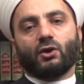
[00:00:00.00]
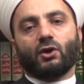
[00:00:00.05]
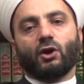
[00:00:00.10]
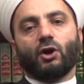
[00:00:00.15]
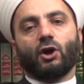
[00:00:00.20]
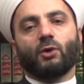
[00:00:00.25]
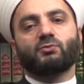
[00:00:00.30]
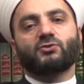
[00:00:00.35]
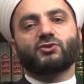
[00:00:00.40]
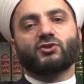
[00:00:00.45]

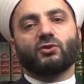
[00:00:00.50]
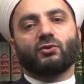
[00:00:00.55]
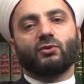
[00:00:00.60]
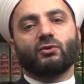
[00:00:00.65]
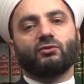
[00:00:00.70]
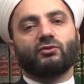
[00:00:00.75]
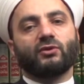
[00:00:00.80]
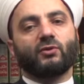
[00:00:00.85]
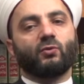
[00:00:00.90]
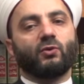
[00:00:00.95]

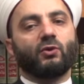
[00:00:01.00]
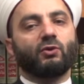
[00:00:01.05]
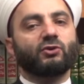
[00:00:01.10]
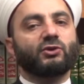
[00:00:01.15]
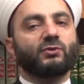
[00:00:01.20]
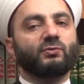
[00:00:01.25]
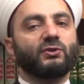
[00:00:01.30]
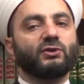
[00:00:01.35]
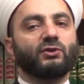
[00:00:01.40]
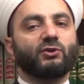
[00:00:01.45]
Optional
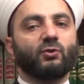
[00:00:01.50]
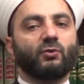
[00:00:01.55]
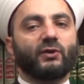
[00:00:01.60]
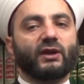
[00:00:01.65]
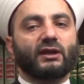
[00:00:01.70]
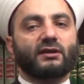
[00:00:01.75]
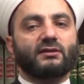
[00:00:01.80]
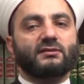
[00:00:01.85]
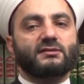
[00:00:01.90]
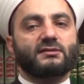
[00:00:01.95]
rewardable
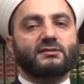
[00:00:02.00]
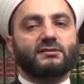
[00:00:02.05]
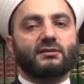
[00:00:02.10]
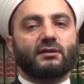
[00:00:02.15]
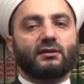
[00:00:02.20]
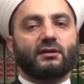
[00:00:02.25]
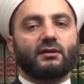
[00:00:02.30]
doings,